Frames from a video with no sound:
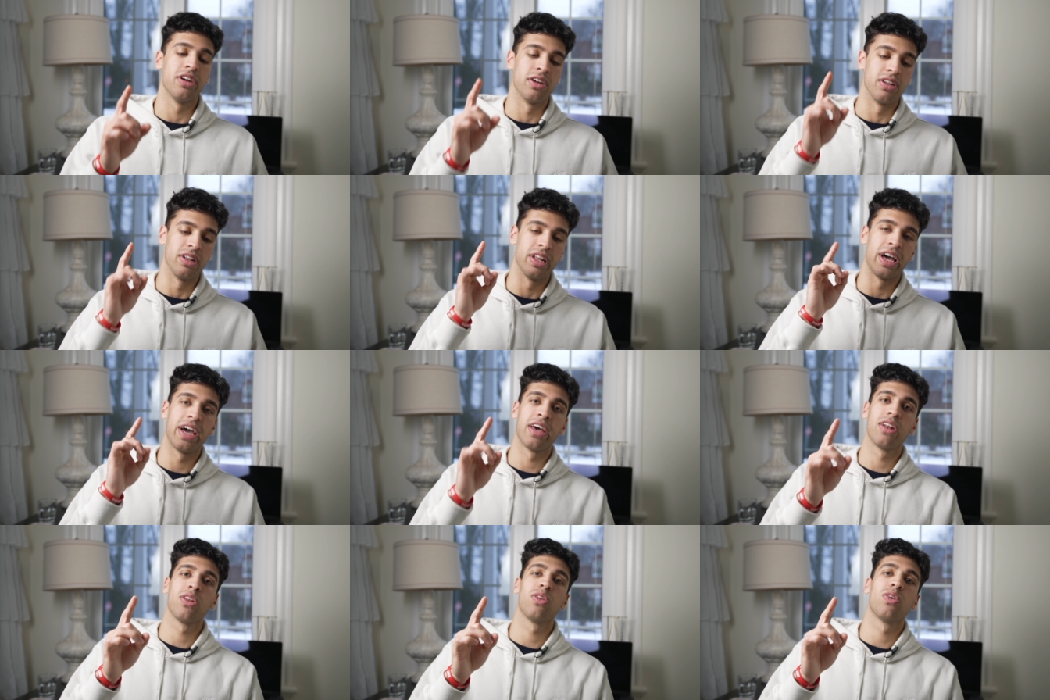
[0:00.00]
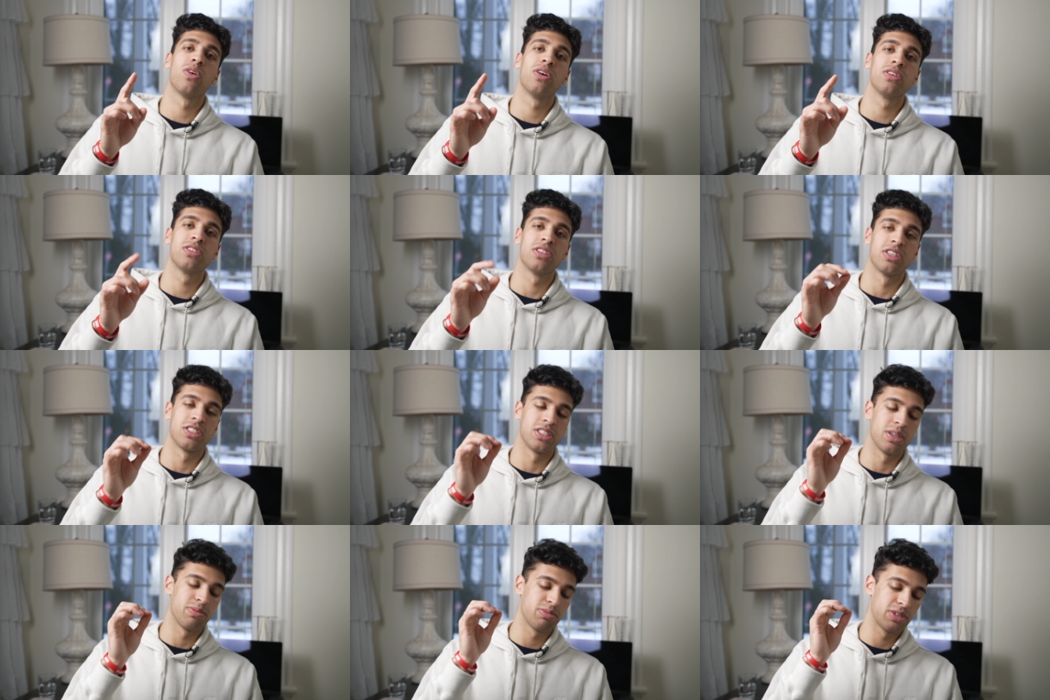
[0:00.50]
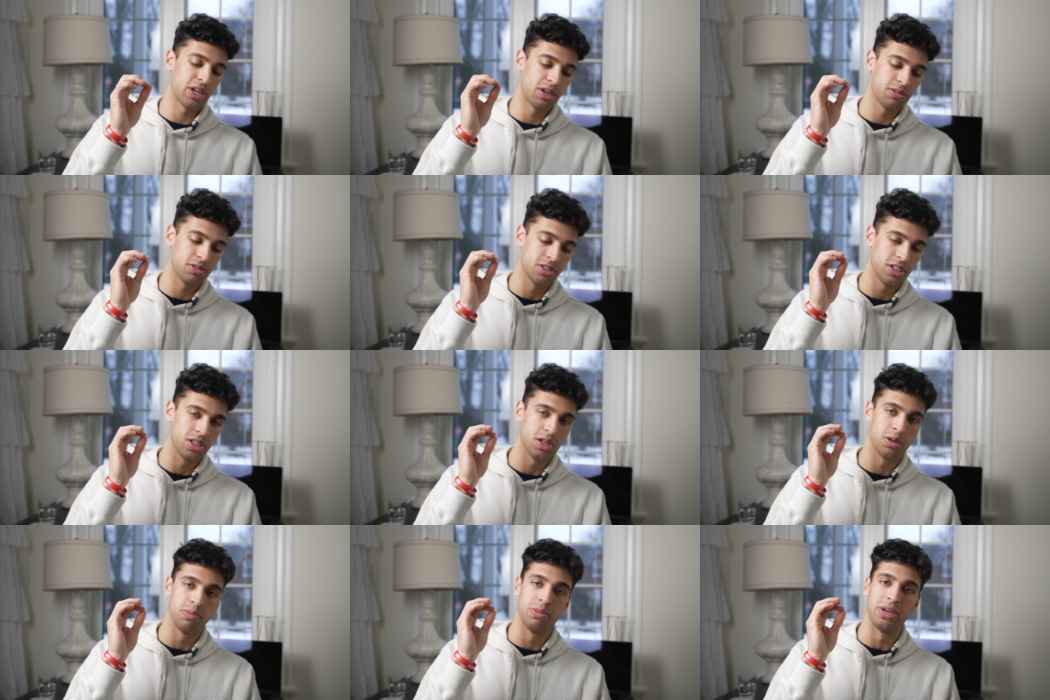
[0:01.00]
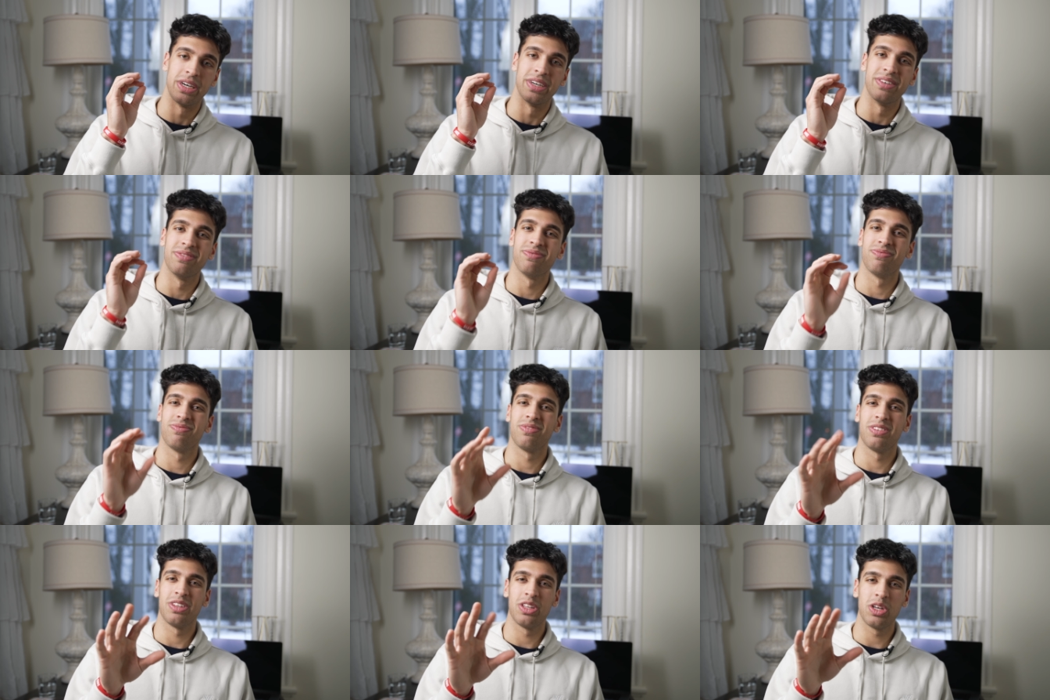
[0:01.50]
your landlords are sometimes a little bit
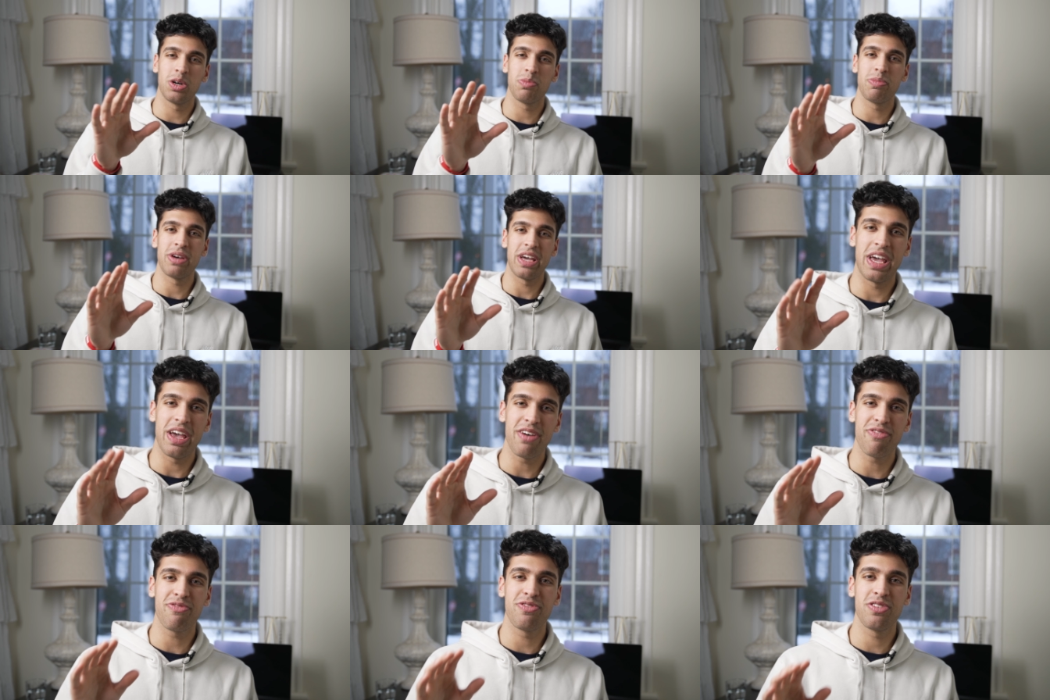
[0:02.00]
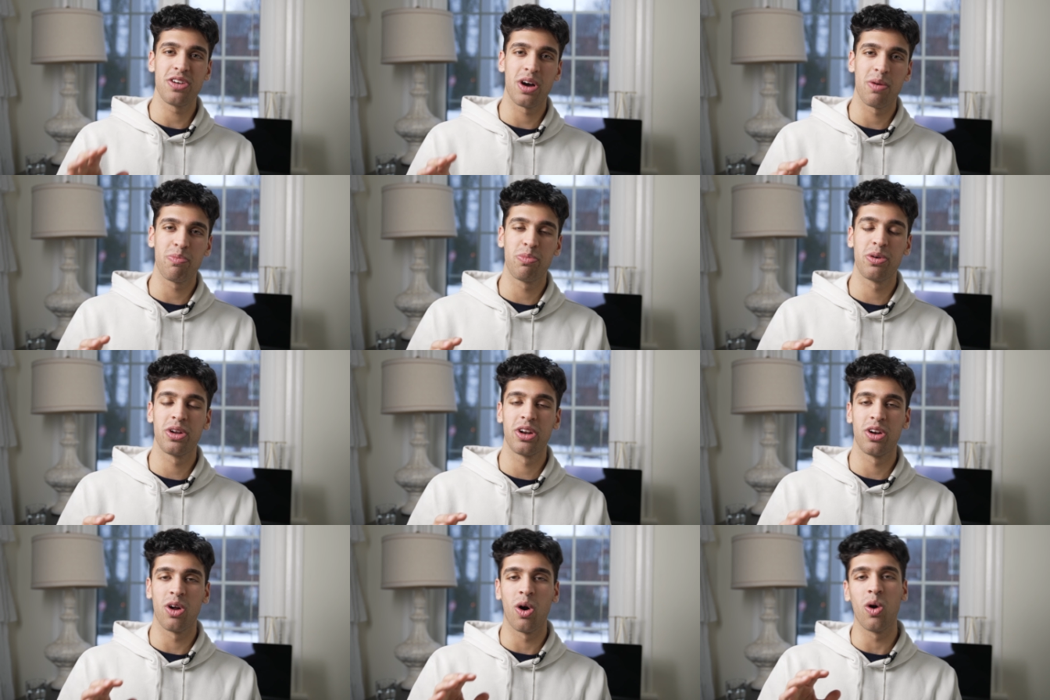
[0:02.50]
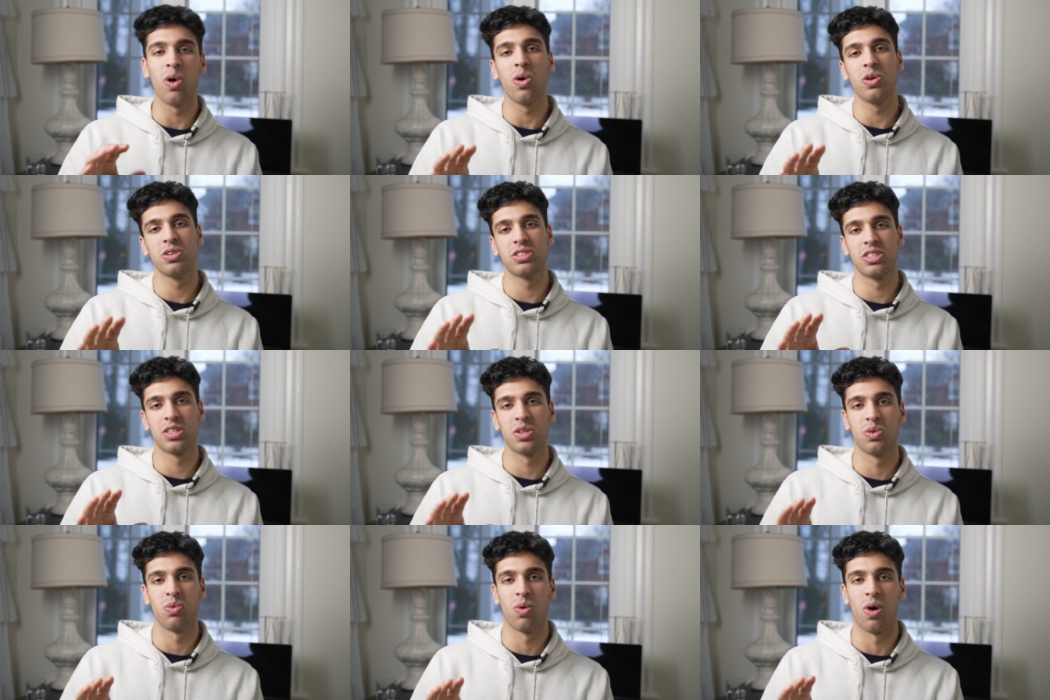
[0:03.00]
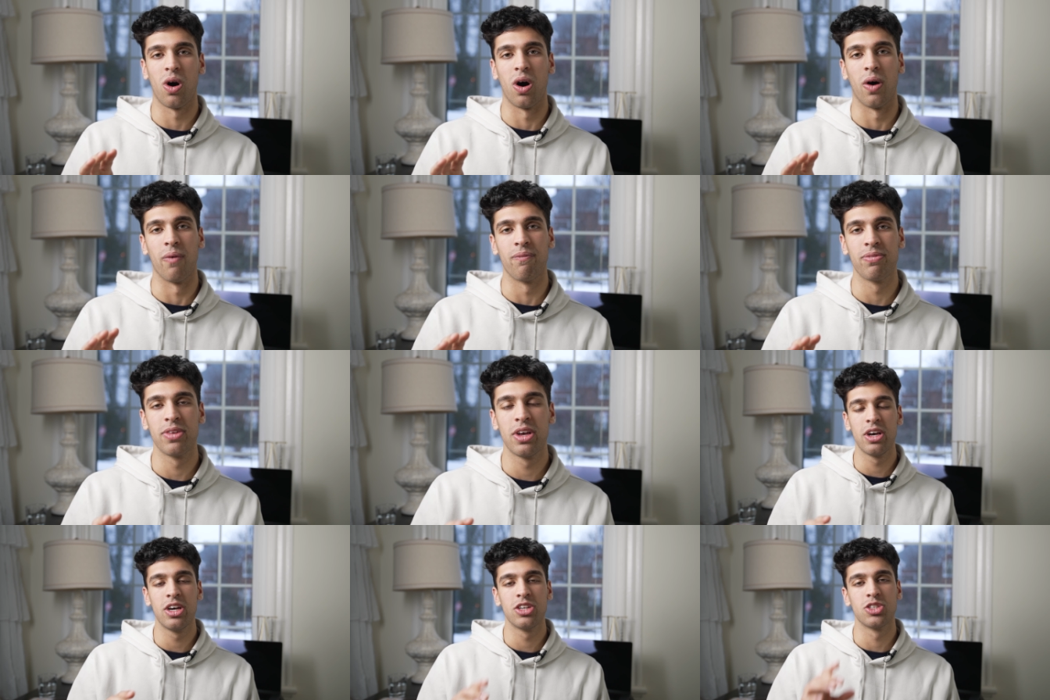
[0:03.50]
a little bit iffy on putting holes in the wall.
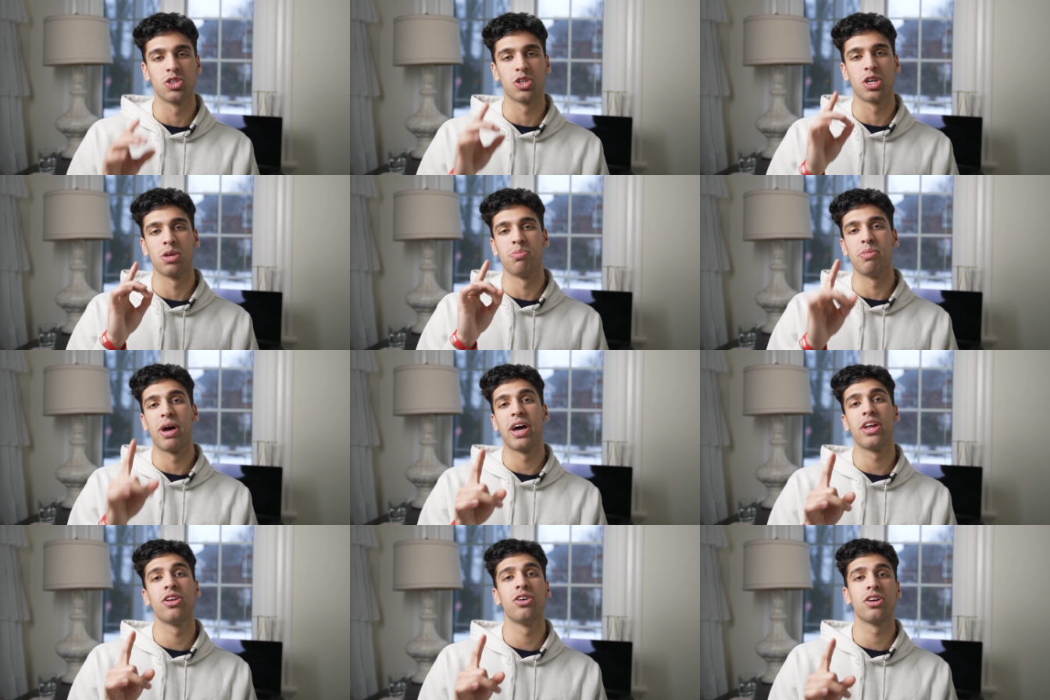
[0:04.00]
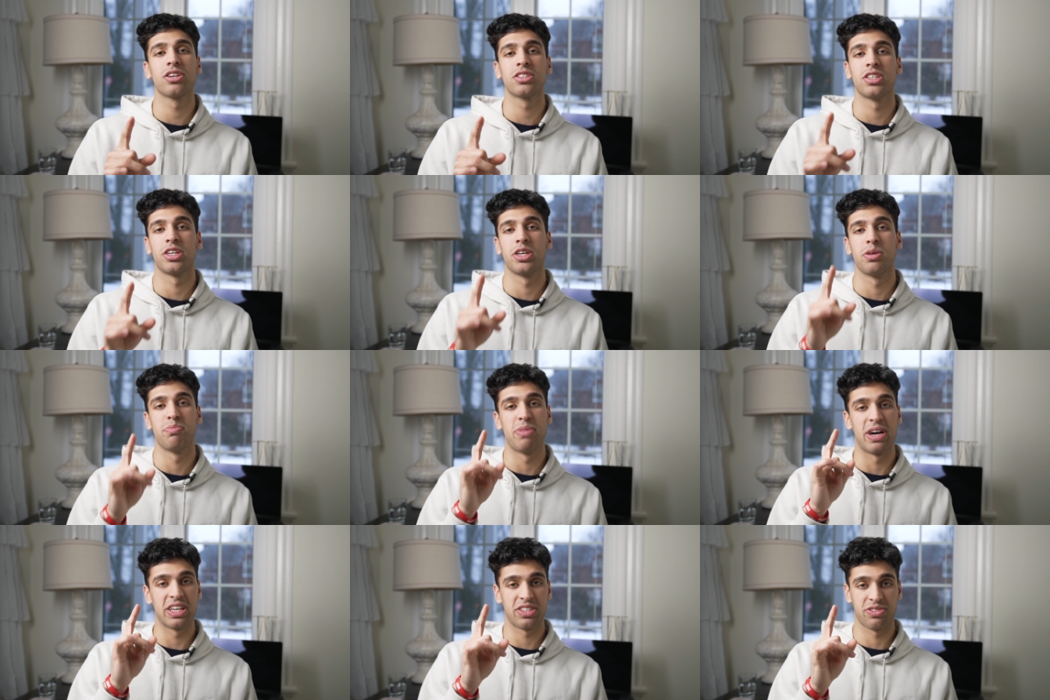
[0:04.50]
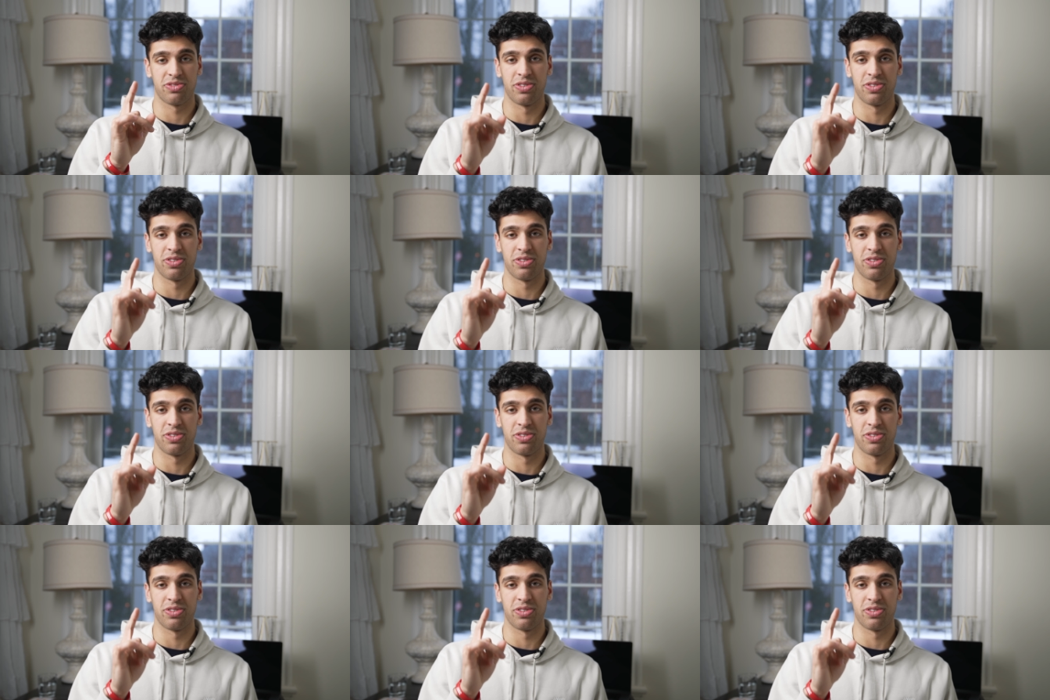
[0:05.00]
So command hooks are your best